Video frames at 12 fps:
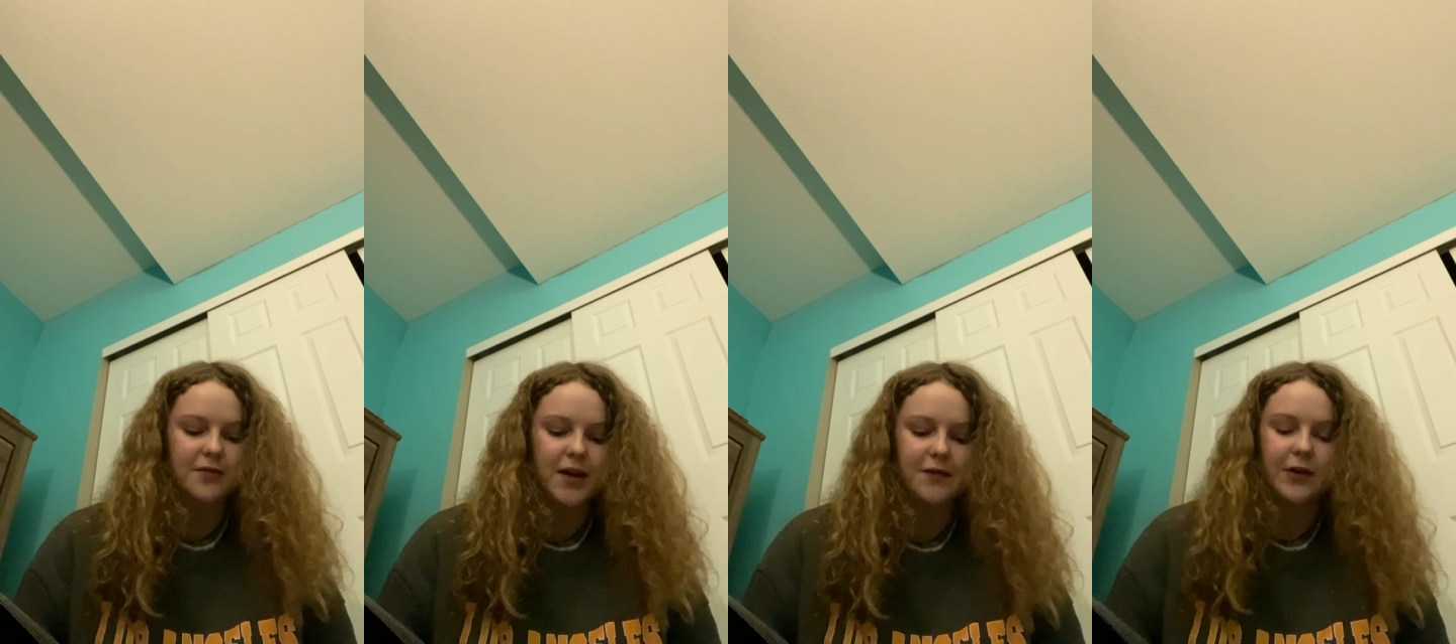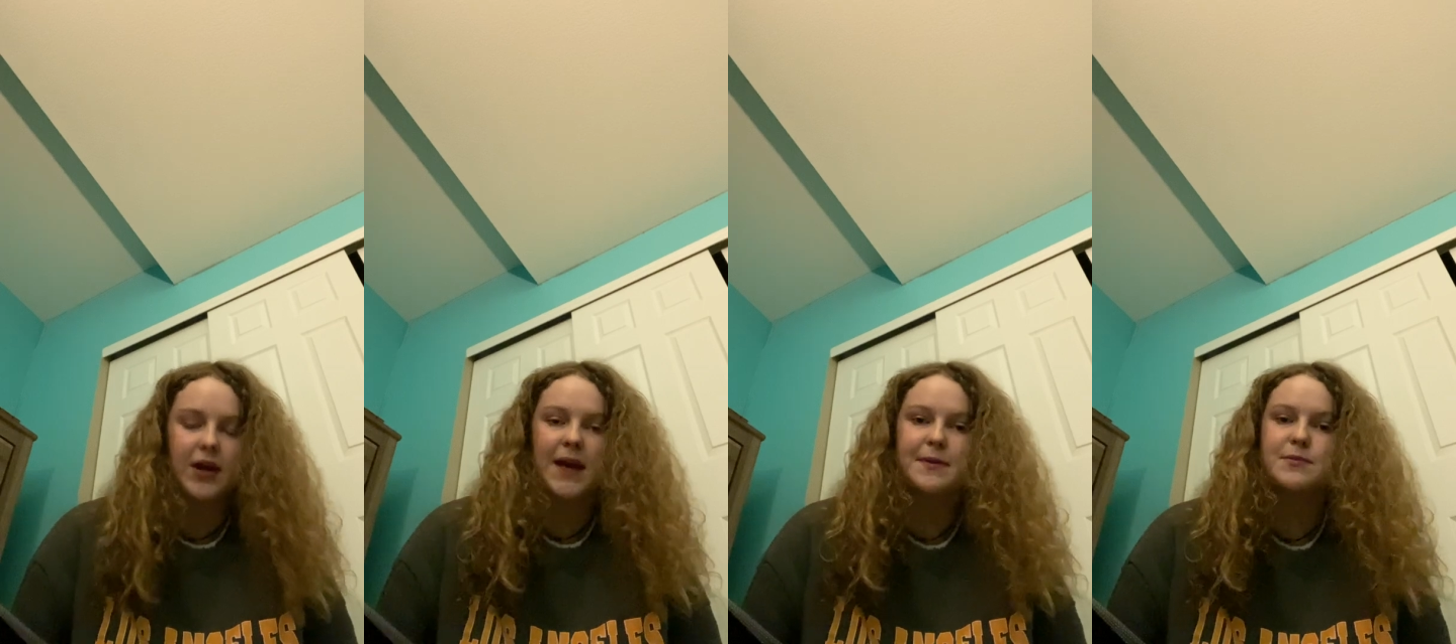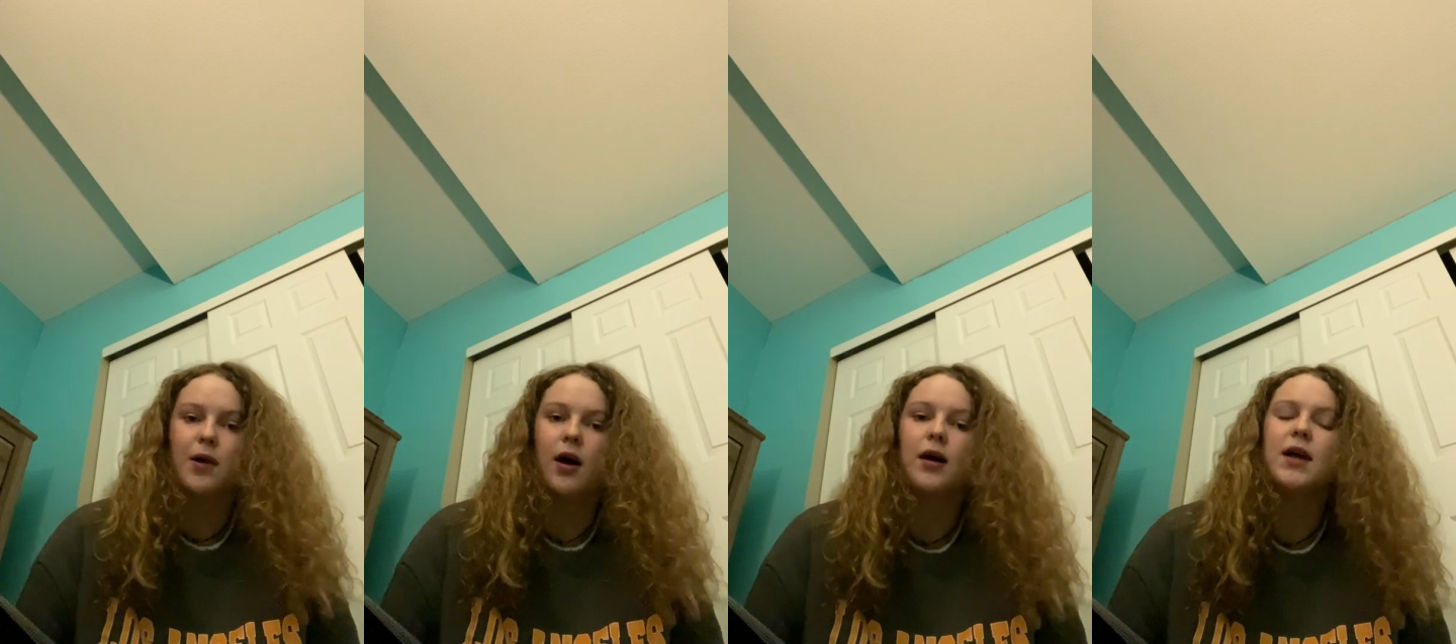If you keep
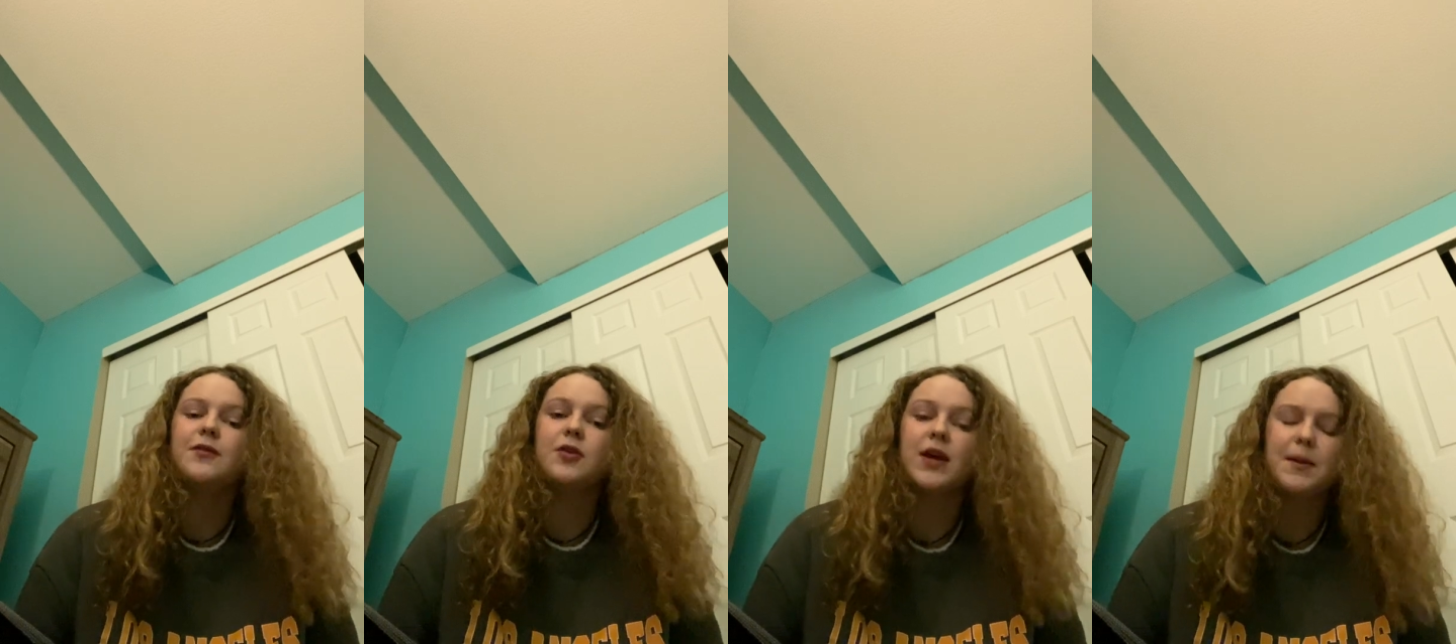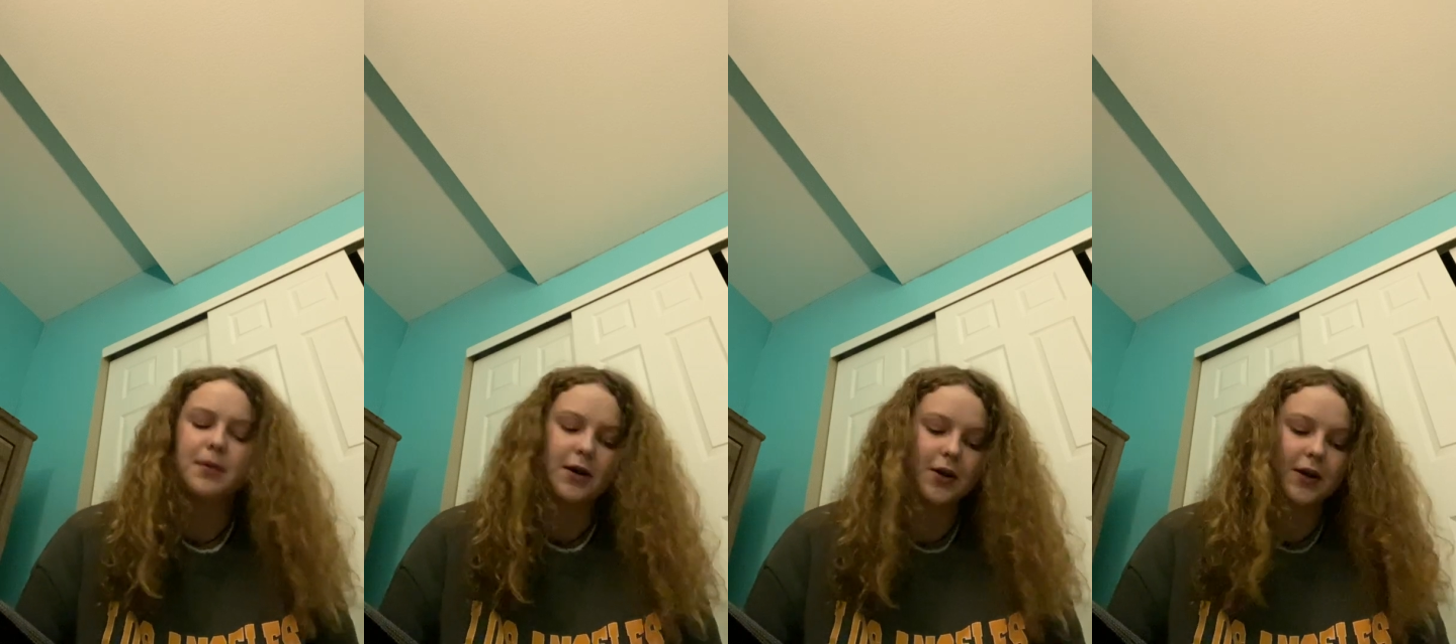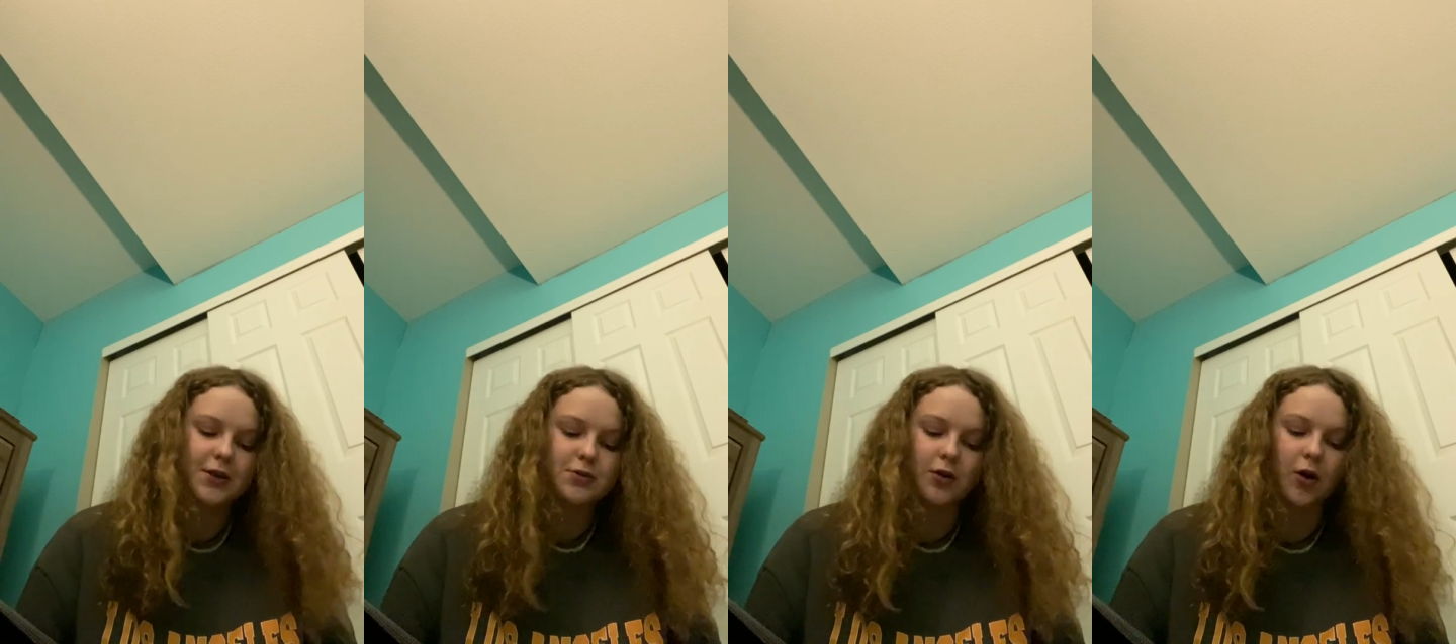small, if you keep it under
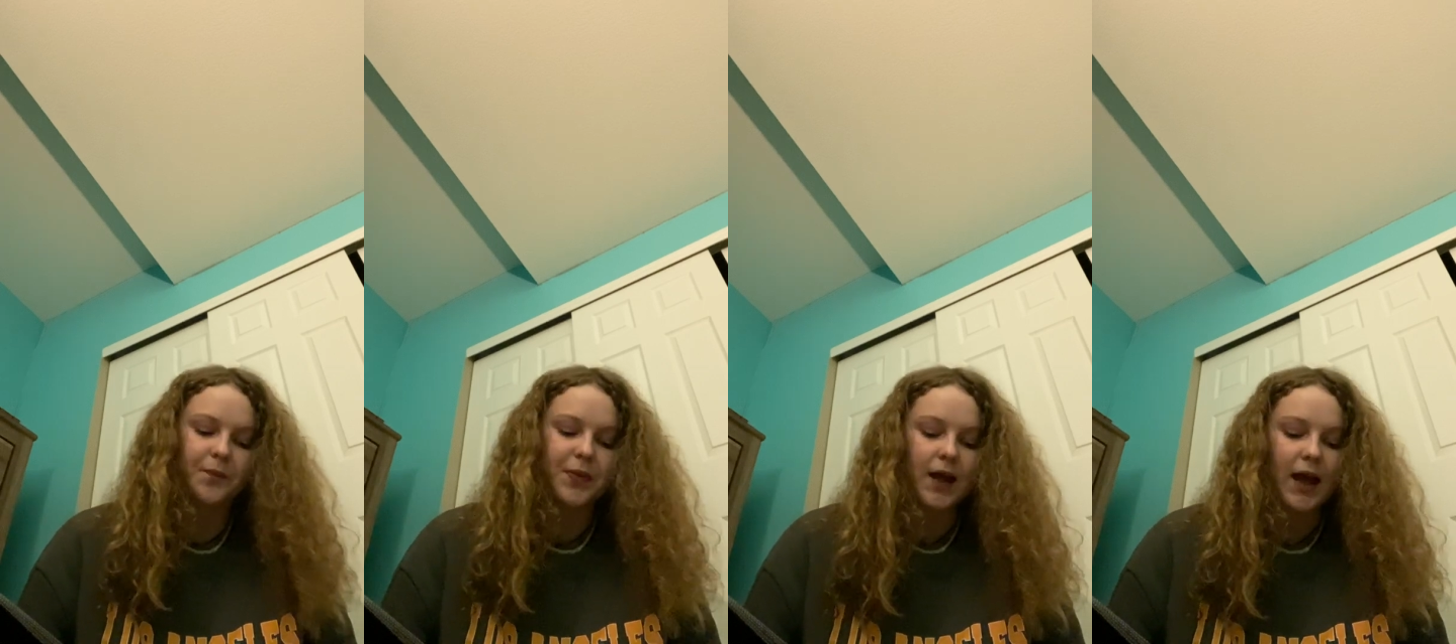control,